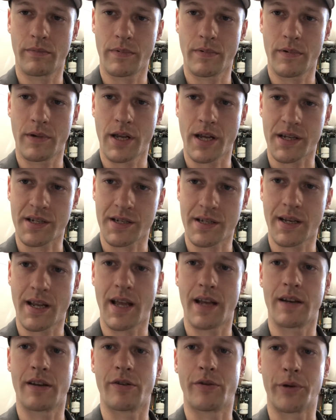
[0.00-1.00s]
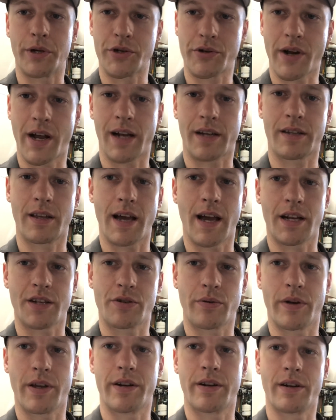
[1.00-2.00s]
extend and retract the
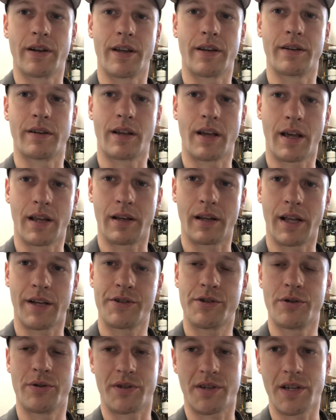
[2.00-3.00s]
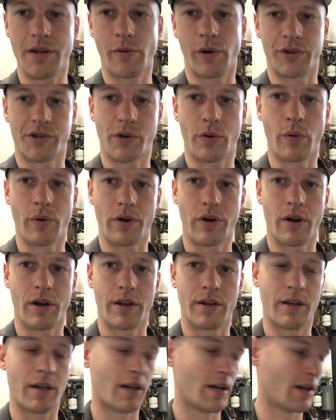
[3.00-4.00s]
actuator and let you see what's going
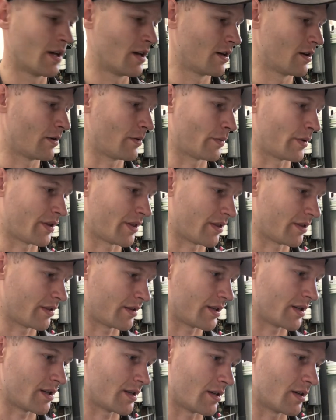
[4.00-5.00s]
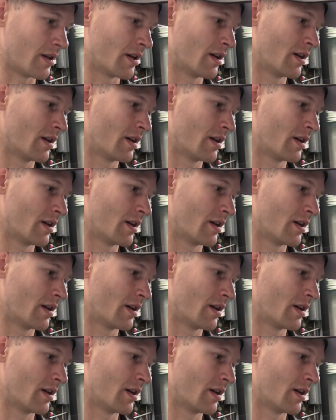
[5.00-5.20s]
on with the